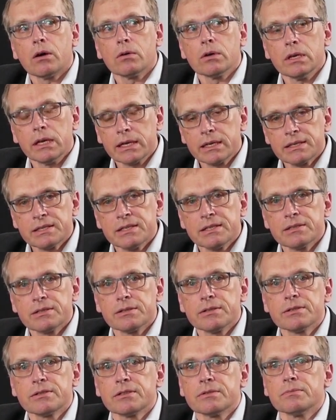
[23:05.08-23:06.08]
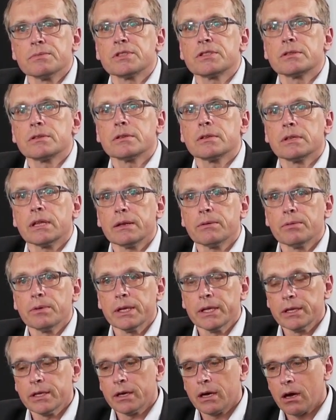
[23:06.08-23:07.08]
our legacy systems
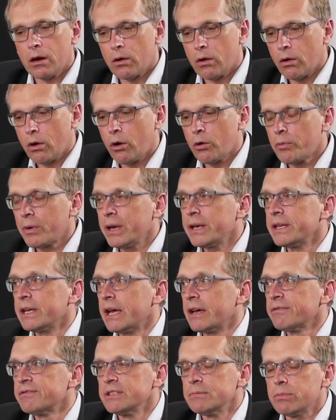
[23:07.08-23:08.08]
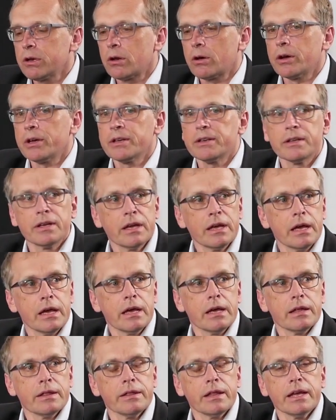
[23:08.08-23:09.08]
that we already have deployed,
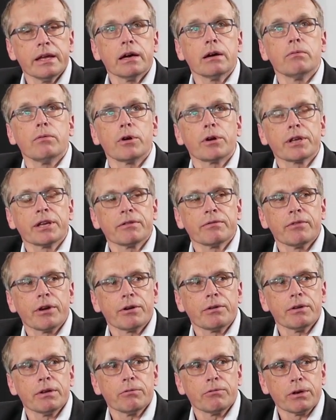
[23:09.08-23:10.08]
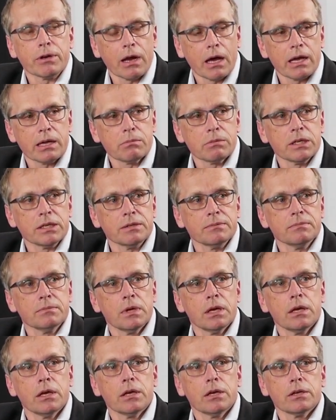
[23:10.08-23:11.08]
they are working very
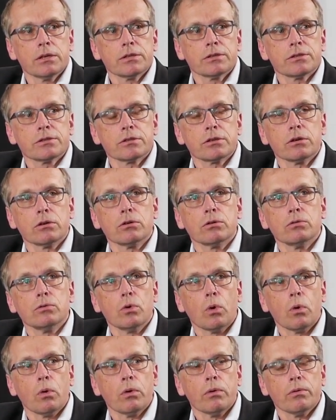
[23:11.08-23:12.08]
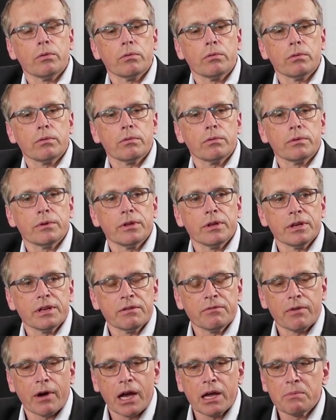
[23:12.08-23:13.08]
reliably. So
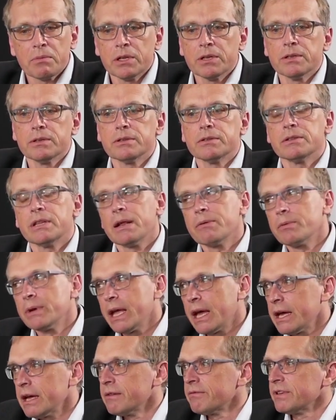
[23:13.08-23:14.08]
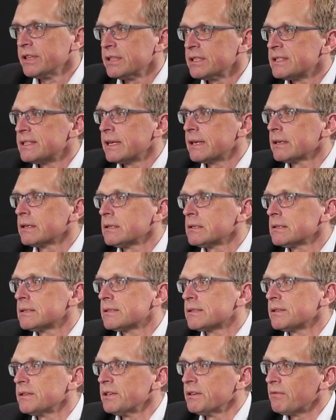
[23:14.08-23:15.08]
the environment that we have in the
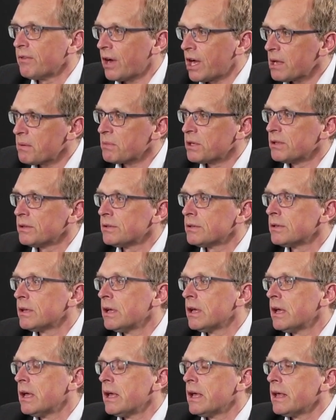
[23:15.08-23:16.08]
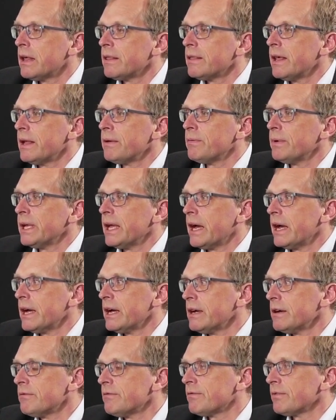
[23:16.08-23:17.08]
signals, the environment that we
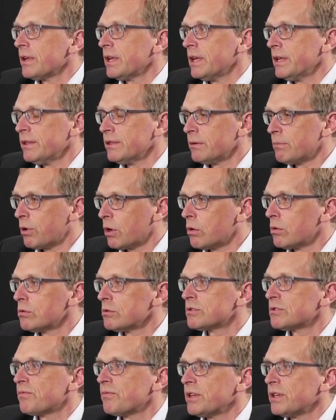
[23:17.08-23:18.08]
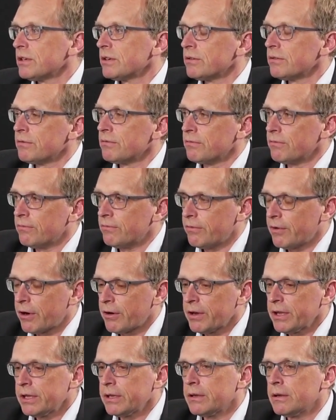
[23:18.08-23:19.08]
have in the poles, we are
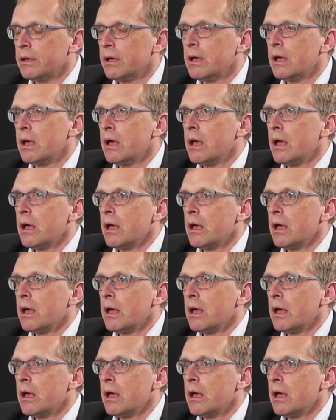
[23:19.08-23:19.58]
very